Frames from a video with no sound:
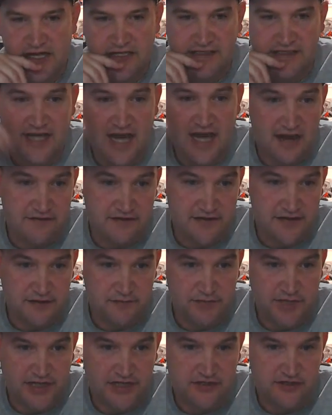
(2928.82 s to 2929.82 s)
Diving the
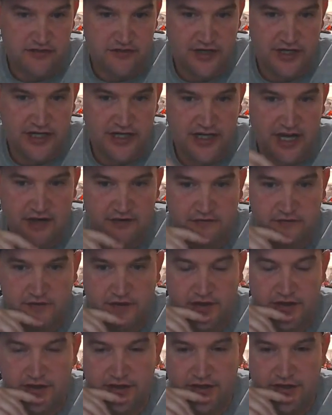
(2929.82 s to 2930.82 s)
big tree out
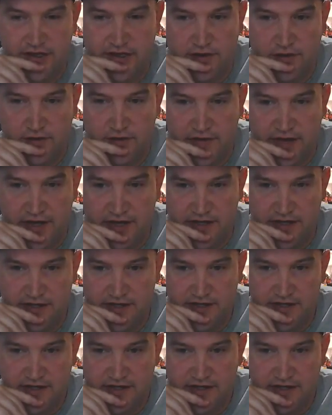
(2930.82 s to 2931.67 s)
front and all that,